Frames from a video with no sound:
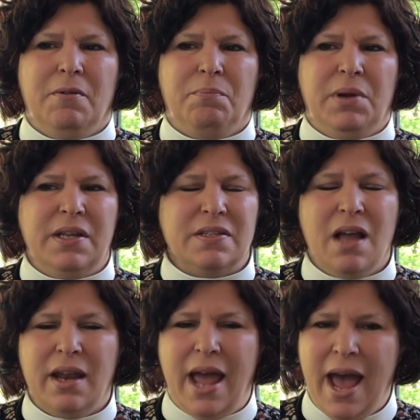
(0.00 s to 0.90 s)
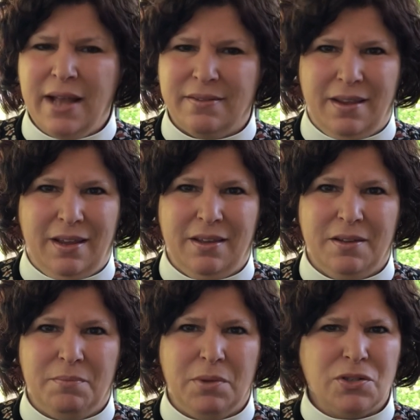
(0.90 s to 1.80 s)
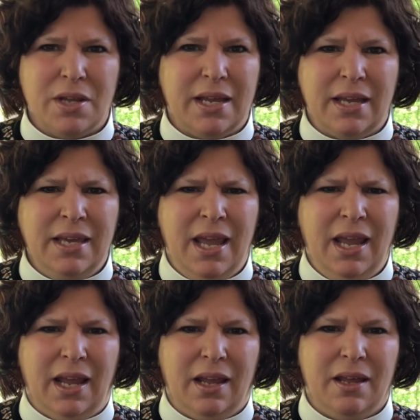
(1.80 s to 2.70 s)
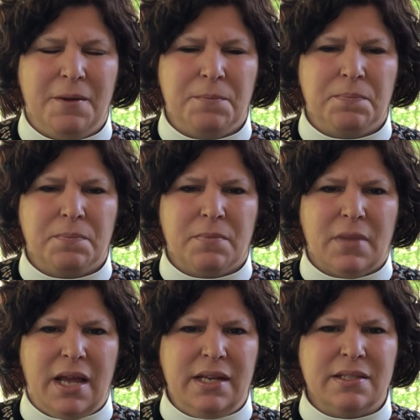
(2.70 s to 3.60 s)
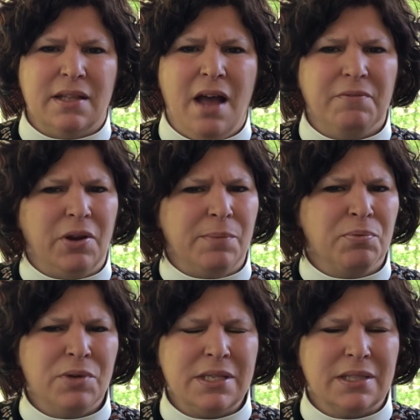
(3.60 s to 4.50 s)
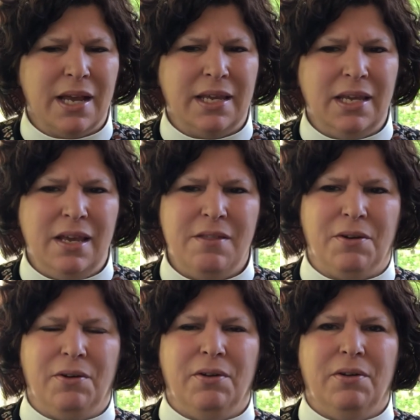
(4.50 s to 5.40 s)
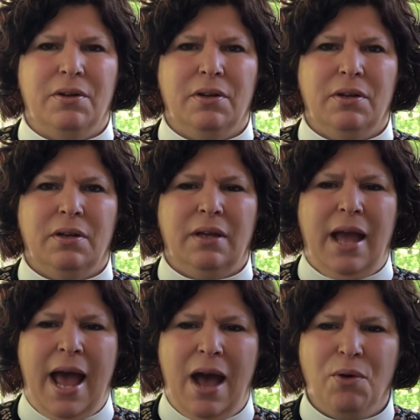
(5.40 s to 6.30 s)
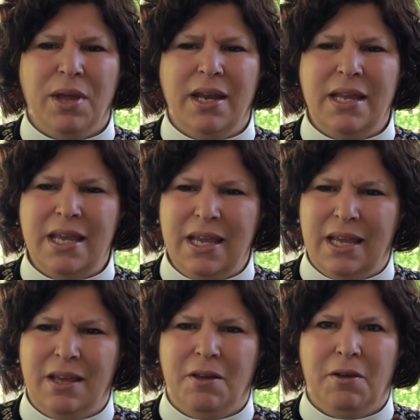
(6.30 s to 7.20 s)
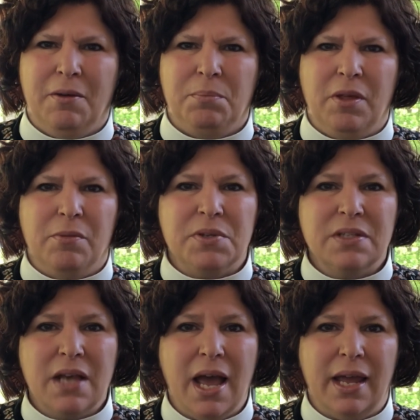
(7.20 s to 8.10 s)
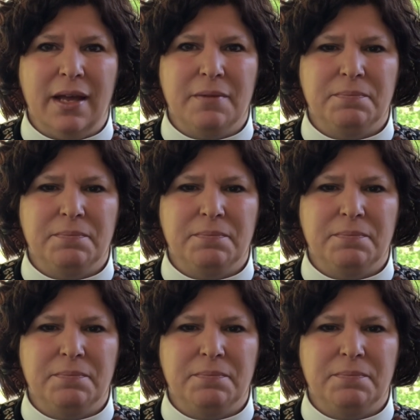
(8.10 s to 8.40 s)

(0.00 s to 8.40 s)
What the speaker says: but he's not acting much like a king, and he's not very priest-like either. How can he be the Messiah?"